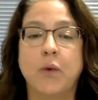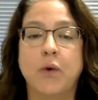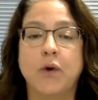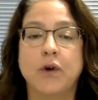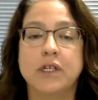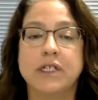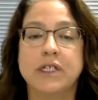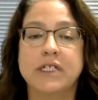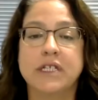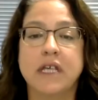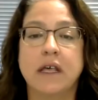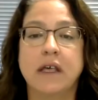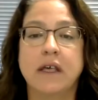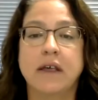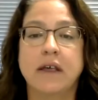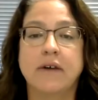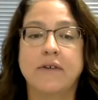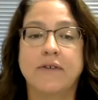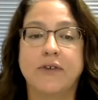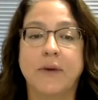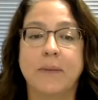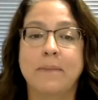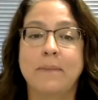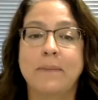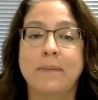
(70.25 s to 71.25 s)
awards
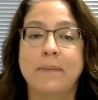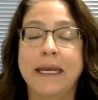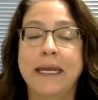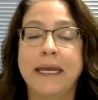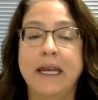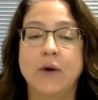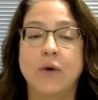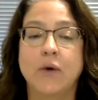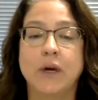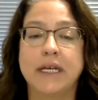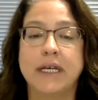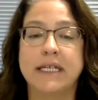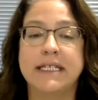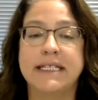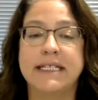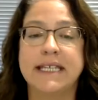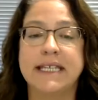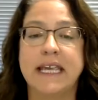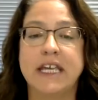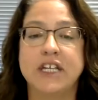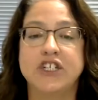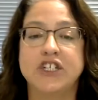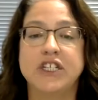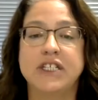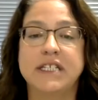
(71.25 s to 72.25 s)
from many
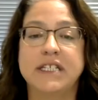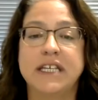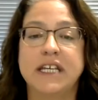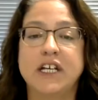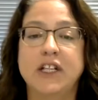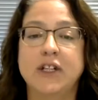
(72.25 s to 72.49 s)
organizations,